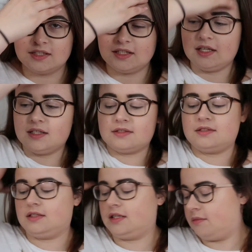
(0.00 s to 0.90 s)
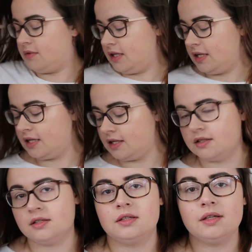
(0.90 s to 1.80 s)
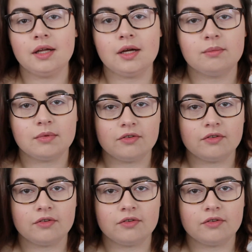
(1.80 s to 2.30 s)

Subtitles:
Let's get my hair out of my